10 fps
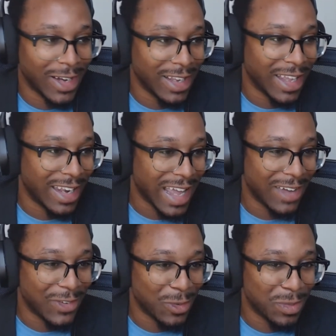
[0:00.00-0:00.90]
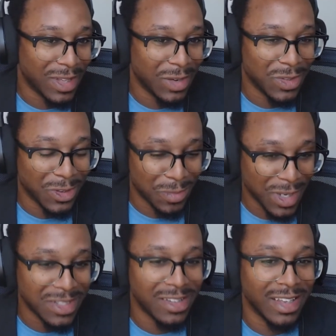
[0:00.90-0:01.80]
right? And have her play with her
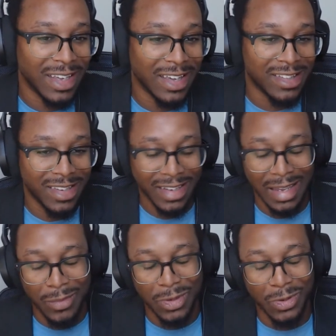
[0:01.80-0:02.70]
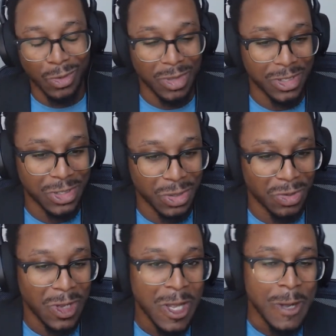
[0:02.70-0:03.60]
punches and kicks in the game where you normally
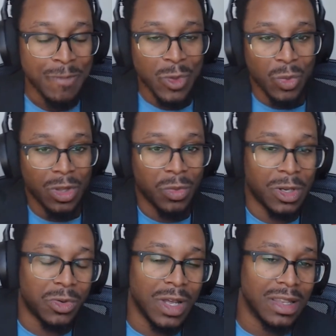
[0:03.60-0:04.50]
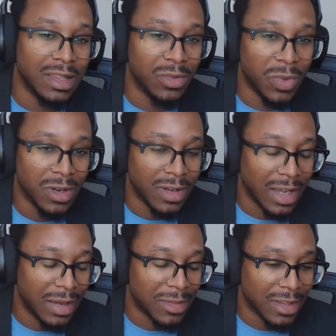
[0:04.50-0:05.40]
shoot whether we created these weird
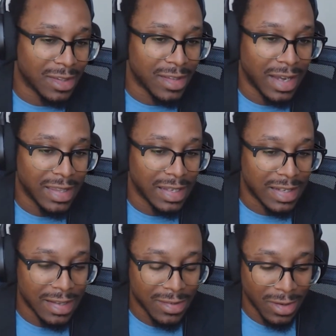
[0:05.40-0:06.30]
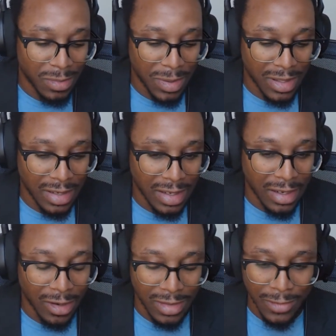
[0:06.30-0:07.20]
games on the side that test our
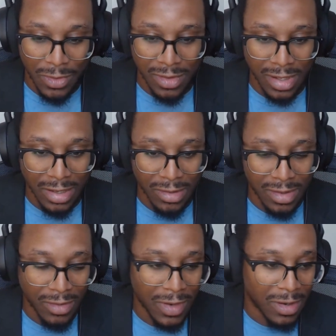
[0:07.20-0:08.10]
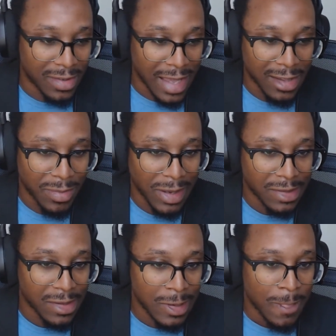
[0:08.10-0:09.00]
ability, our different skills in various
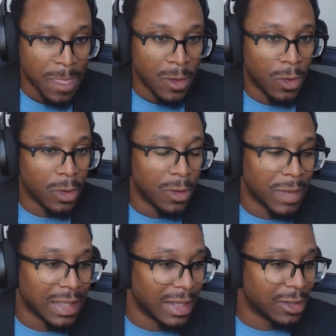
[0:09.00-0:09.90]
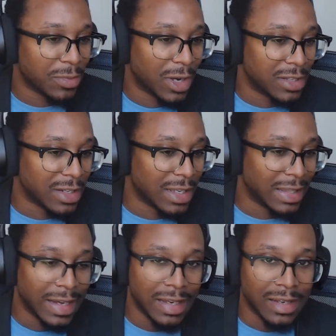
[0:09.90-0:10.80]
aspects, or my latest project,
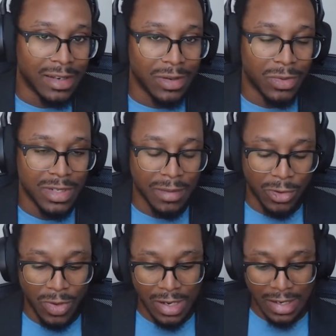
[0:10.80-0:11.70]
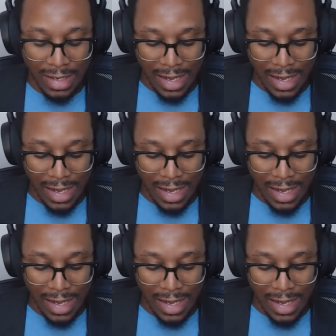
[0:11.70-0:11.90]
Enlighten, which I've created a